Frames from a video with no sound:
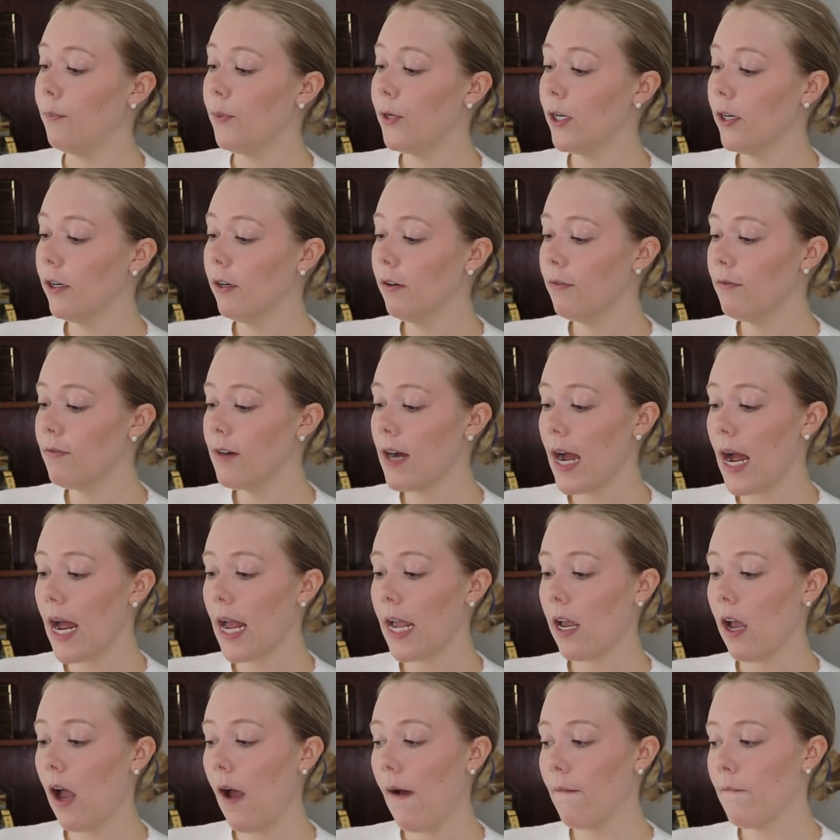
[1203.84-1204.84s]

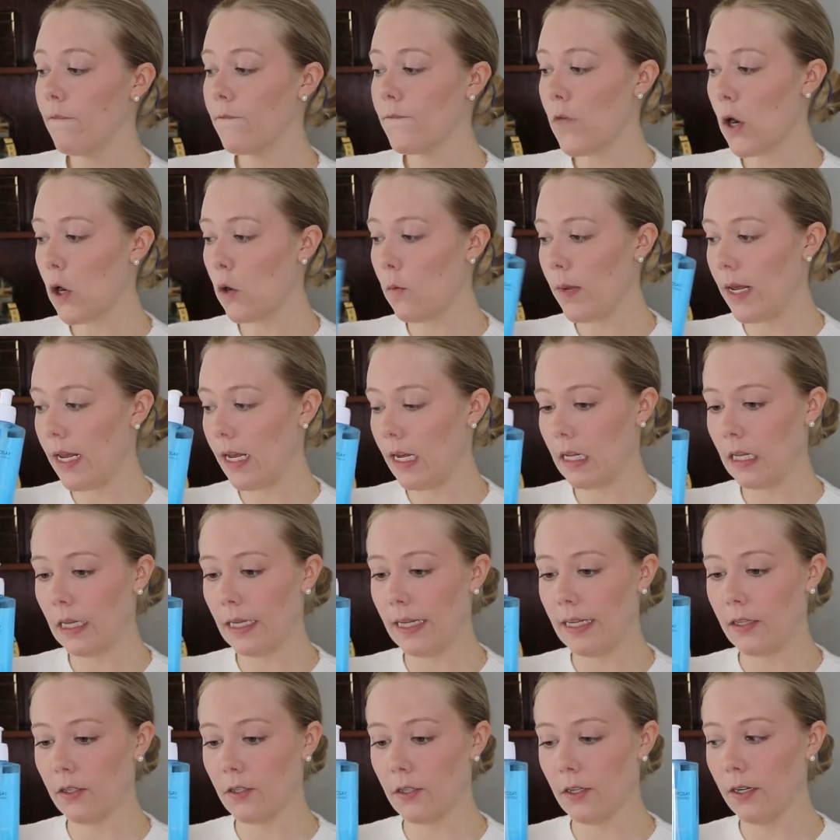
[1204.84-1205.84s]
Purifying Foaming
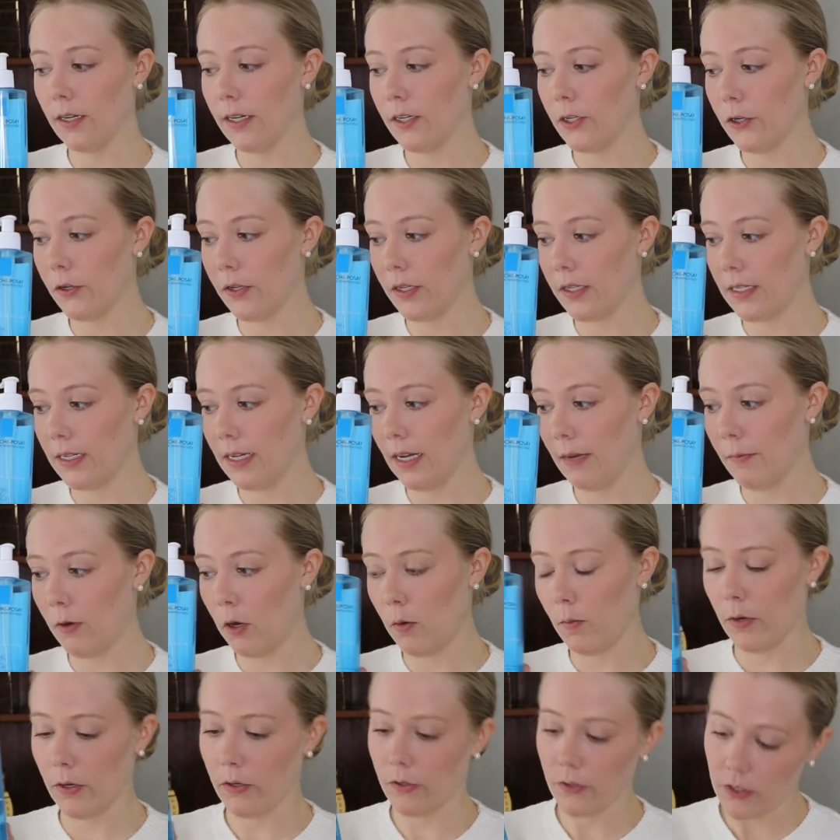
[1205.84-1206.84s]
Cleanser. As you can see, I'm
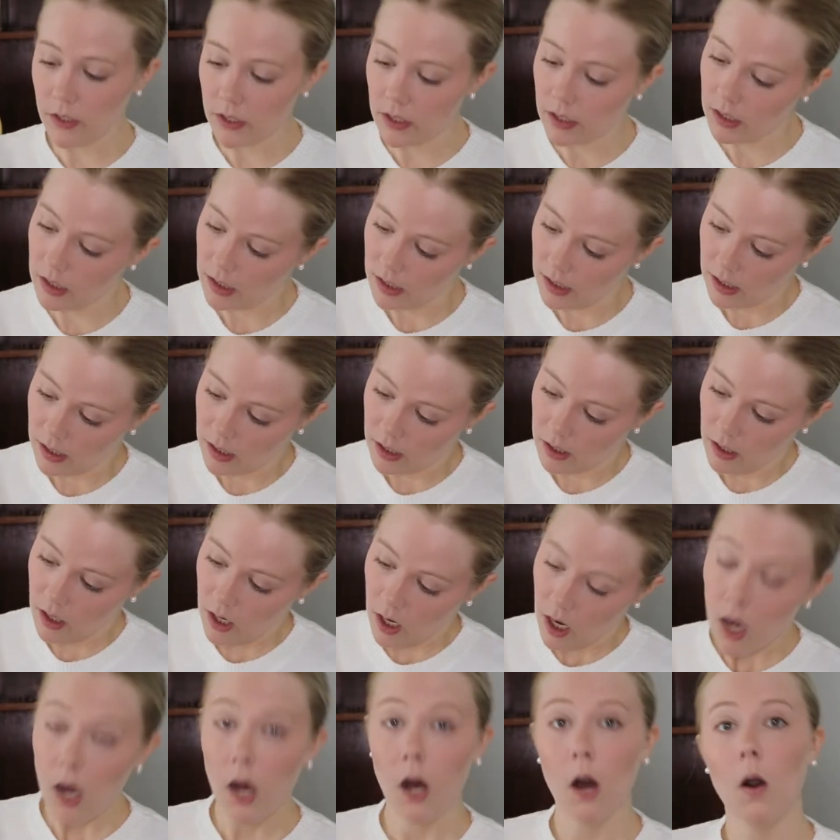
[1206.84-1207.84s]
almost
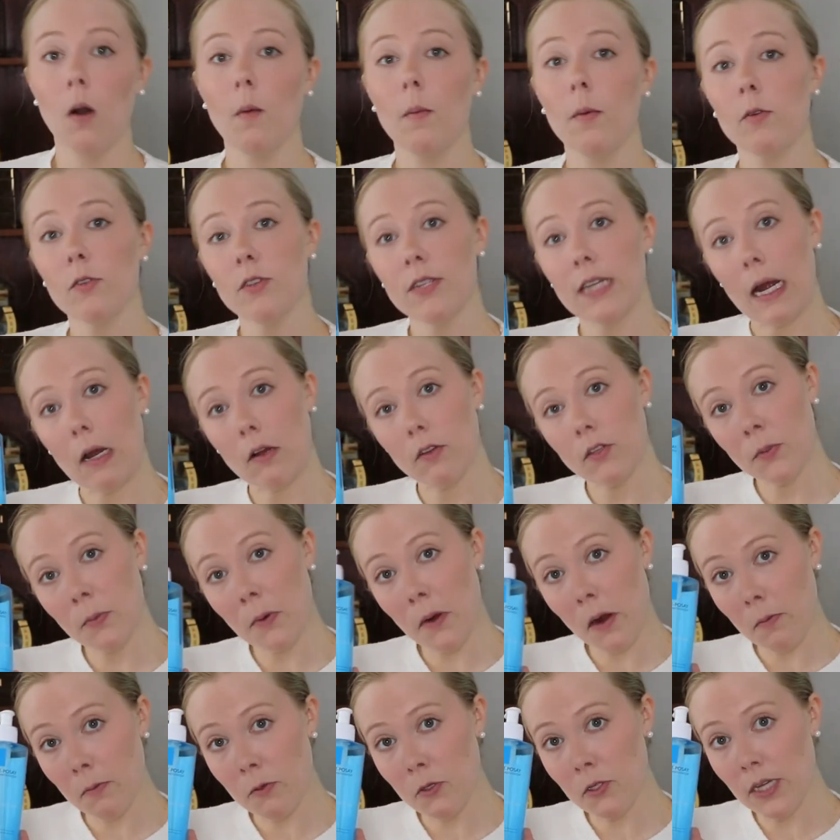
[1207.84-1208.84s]
out, so
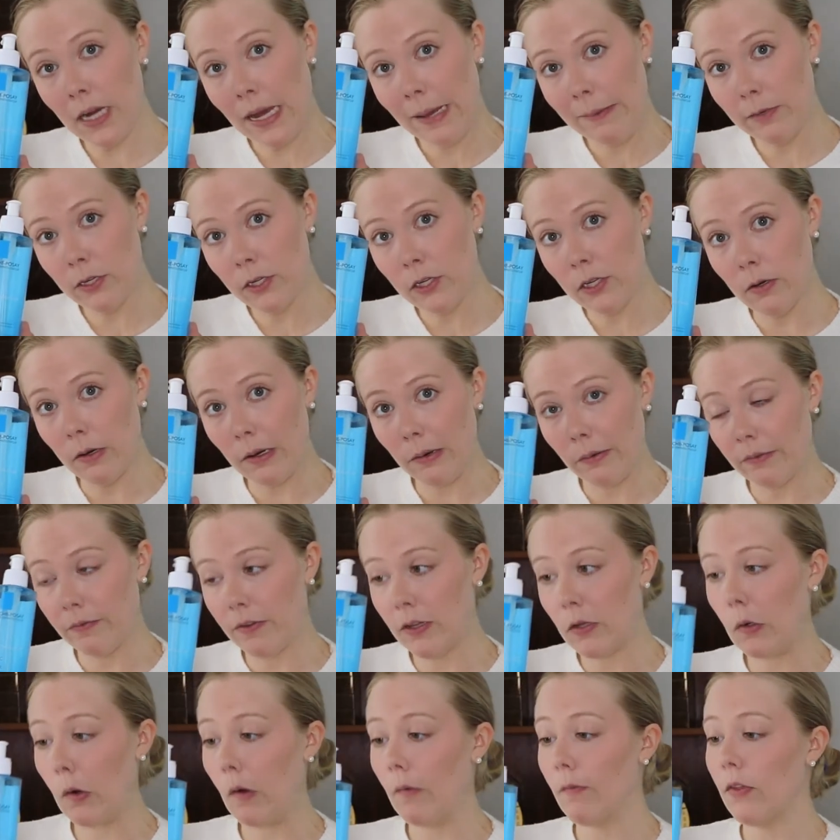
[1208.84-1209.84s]
we're almost time to do a
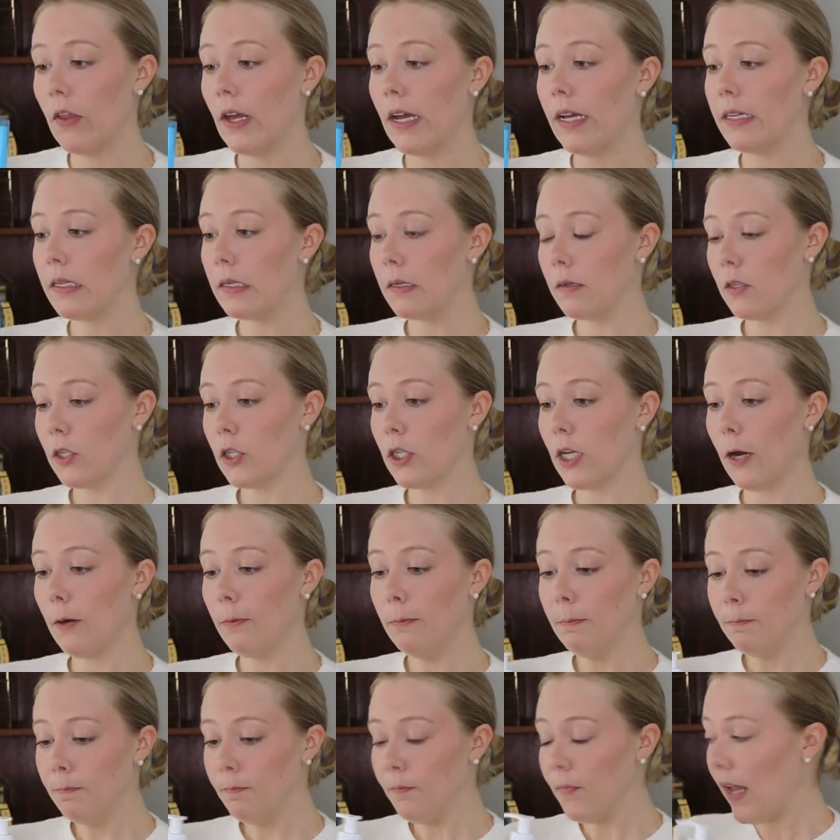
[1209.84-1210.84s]
review of this.
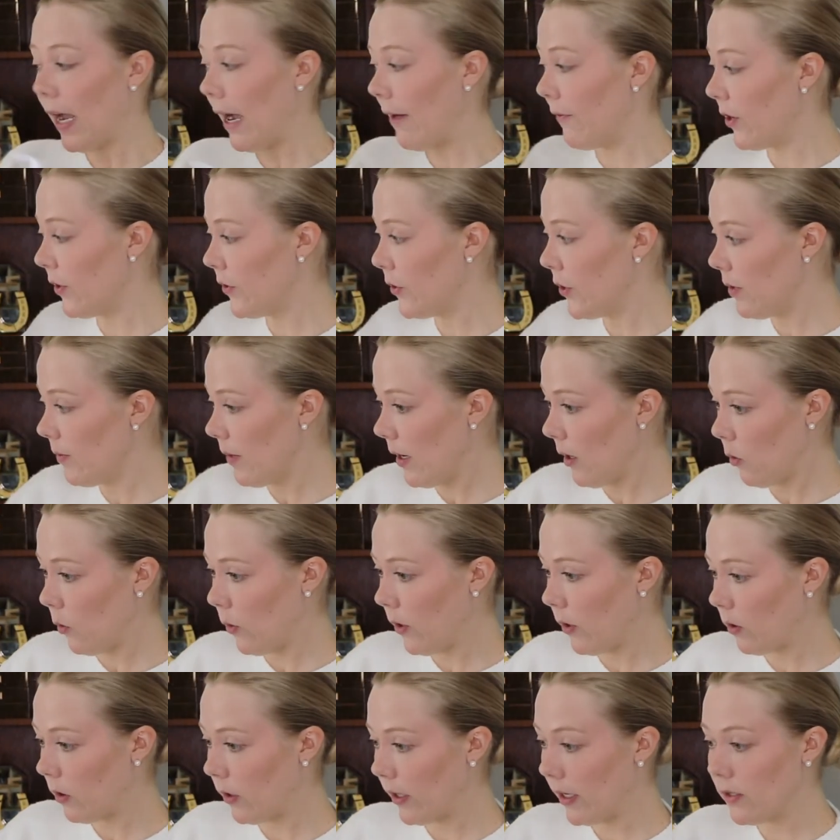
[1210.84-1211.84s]
So after I've done my
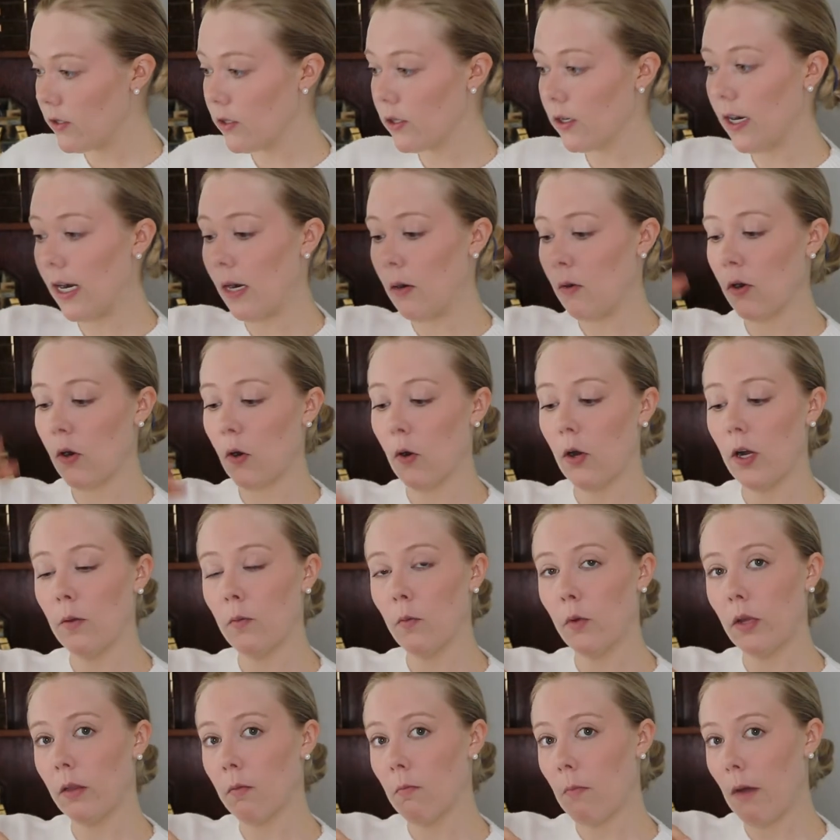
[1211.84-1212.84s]
oil cleanser, I will go
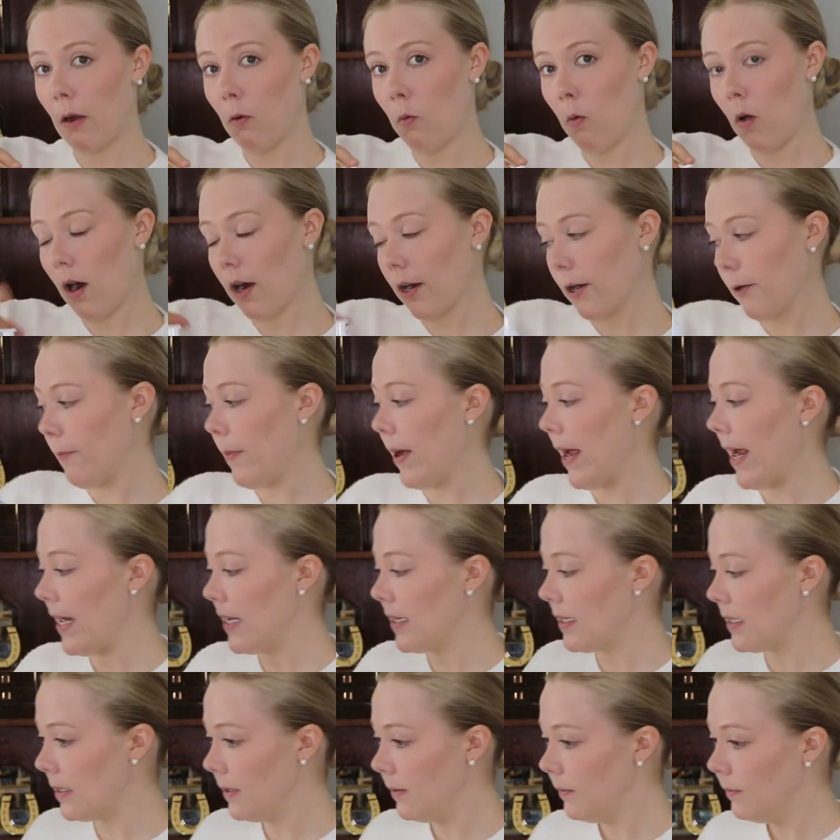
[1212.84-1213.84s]
in with my water
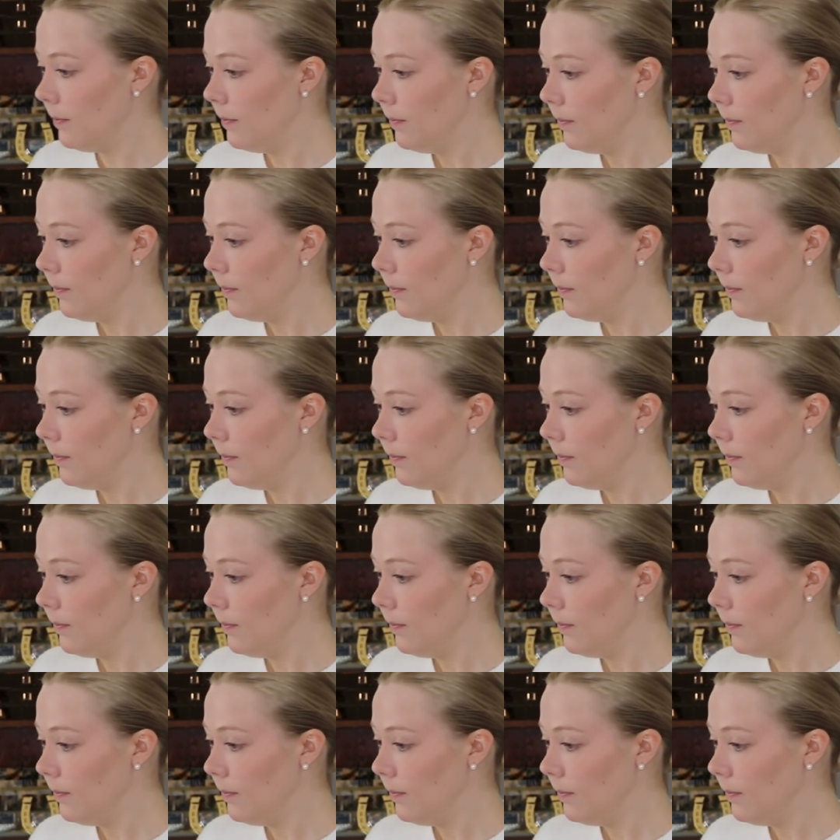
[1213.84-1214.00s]
base.